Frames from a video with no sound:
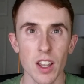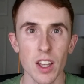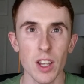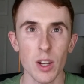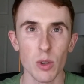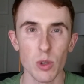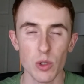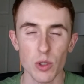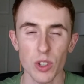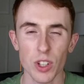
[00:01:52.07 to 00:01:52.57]
it
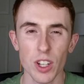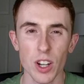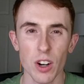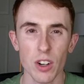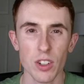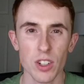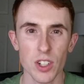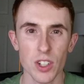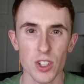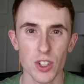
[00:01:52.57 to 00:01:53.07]
was really
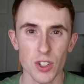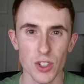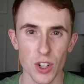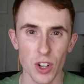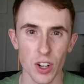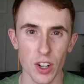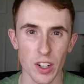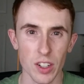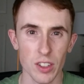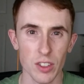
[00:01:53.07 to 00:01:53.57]
hard to
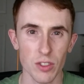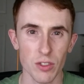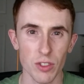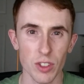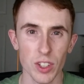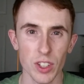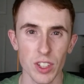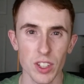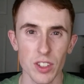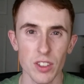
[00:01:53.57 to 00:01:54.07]
start,
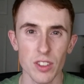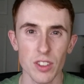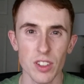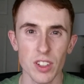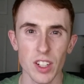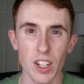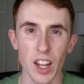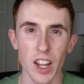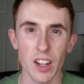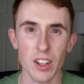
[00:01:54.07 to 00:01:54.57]
really
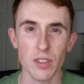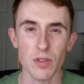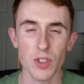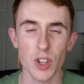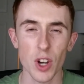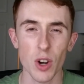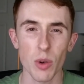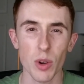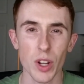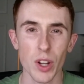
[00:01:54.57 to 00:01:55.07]
kind of
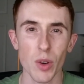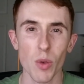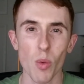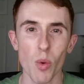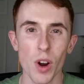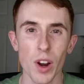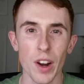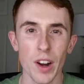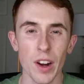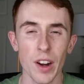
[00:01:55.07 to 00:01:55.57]
knowing
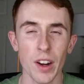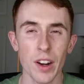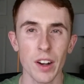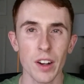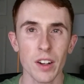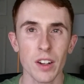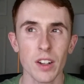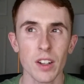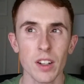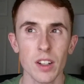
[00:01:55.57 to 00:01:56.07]

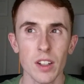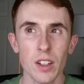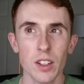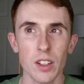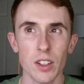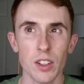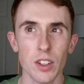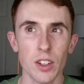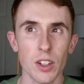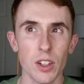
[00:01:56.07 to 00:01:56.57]
where,
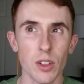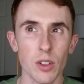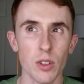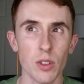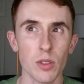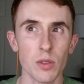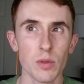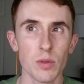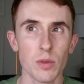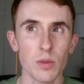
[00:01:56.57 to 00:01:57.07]

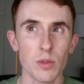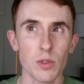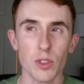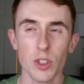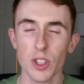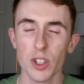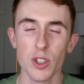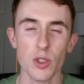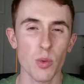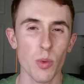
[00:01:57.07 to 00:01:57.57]

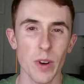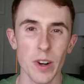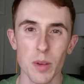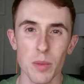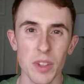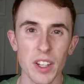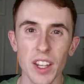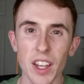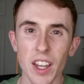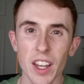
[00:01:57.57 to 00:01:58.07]
really just where to
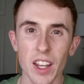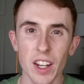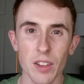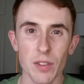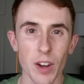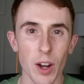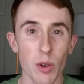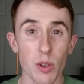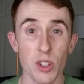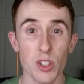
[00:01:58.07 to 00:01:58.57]
begin. If
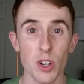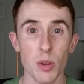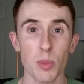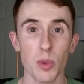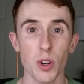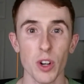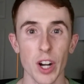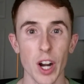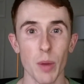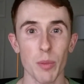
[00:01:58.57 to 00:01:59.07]
I want to start
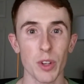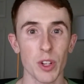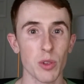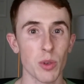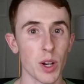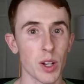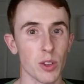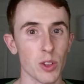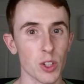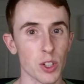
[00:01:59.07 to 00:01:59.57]
programming, do
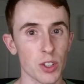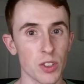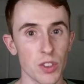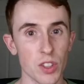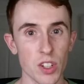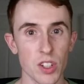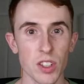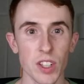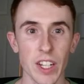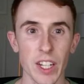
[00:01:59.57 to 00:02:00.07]
I learn
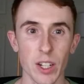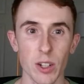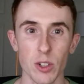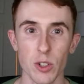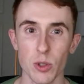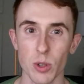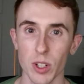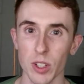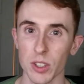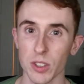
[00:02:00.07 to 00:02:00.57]
this language?
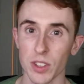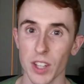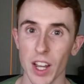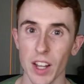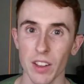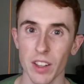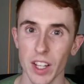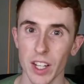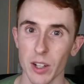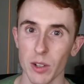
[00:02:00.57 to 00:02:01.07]
Do I learn
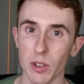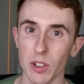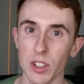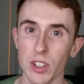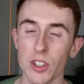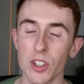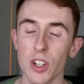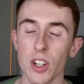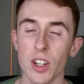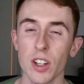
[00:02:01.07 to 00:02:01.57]
that
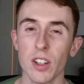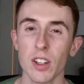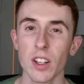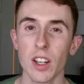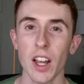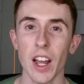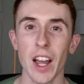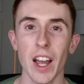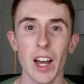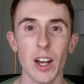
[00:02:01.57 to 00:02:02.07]
language?
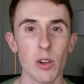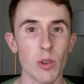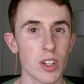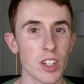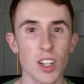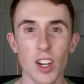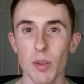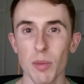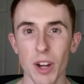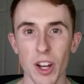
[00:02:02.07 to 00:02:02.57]
How do I
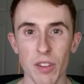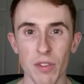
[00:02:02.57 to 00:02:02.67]
set up my